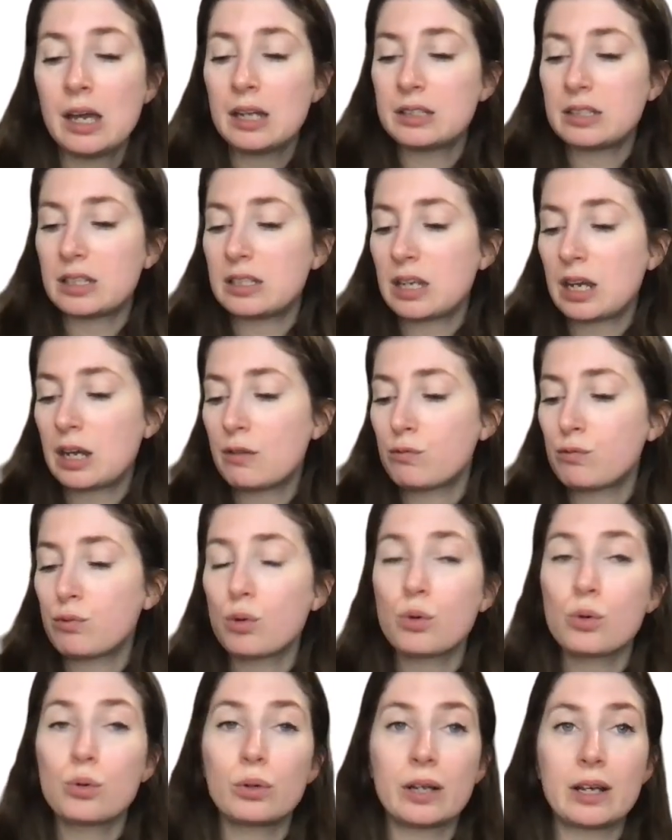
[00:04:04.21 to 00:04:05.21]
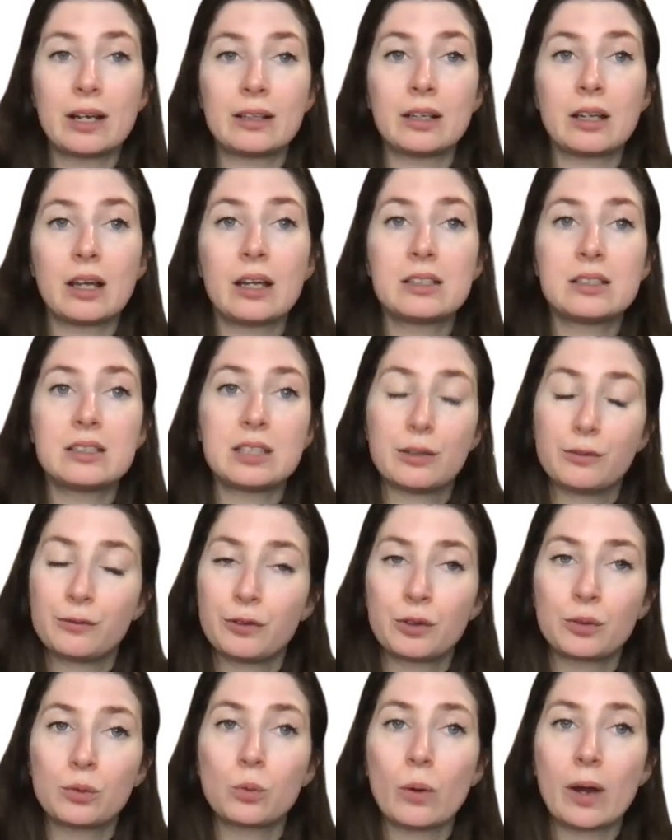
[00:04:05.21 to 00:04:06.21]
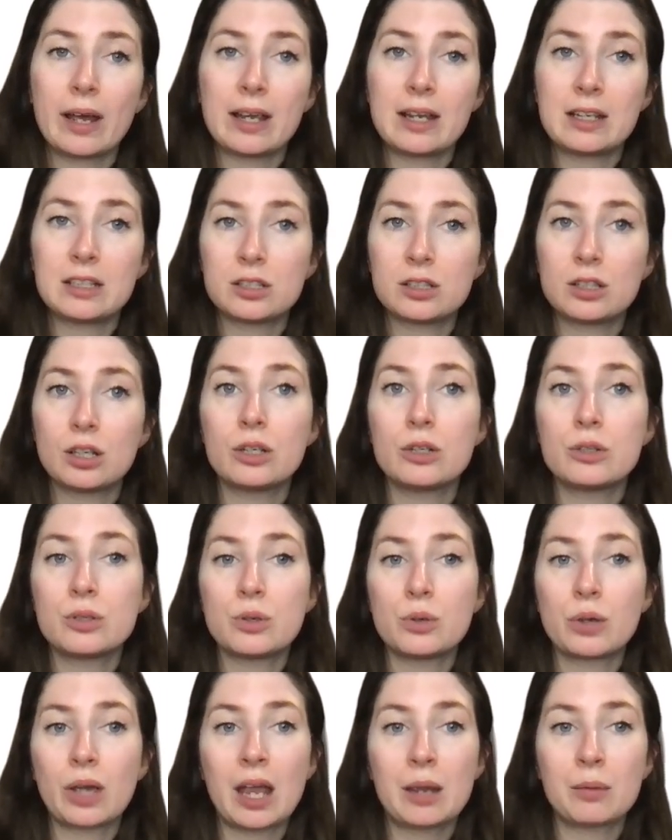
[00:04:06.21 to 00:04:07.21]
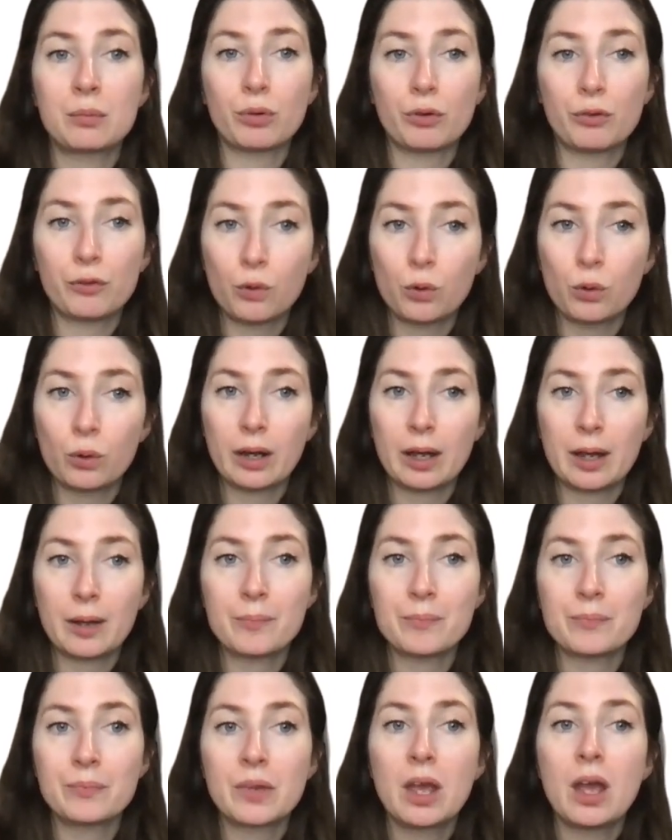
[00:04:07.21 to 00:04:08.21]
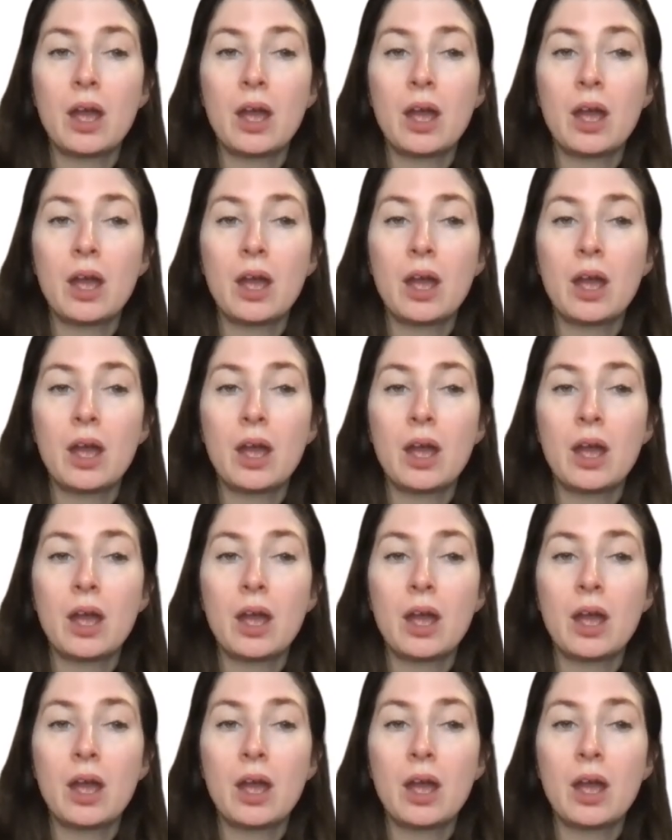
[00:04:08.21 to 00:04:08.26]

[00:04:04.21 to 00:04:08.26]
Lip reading: Did he rule in a different way to those who came before him?